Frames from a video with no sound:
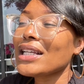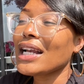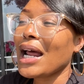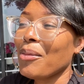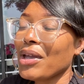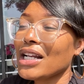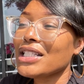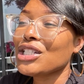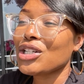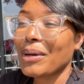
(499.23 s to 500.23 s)
not being
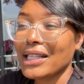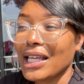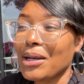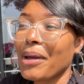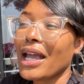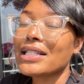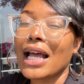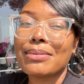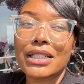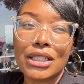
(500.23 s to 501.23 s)
intentional about that in the past?
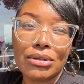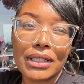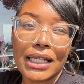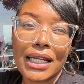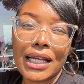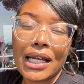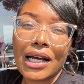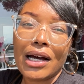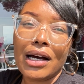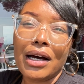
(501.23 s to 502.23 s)
Absolutely.
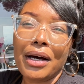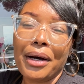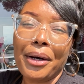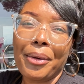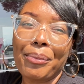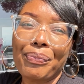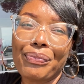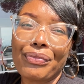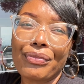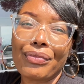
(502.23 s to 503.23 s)

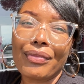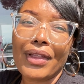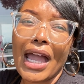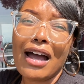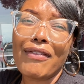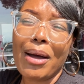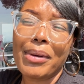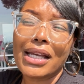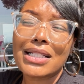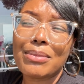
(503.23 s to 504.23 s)
Have I
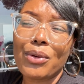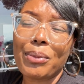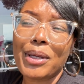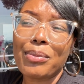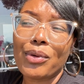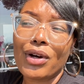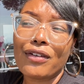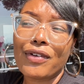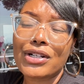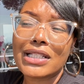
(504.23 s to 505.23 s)
been intimate with people on
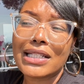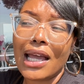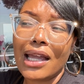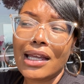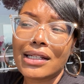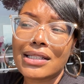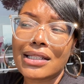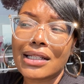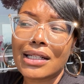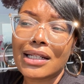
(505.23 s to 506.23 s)
a first date?
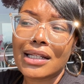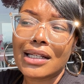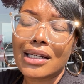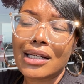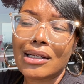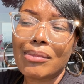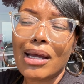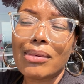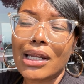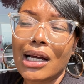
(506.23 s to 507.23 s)

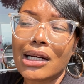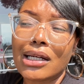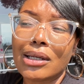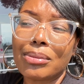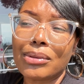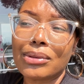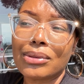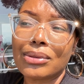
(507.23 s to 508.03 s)
Maybe like a couple.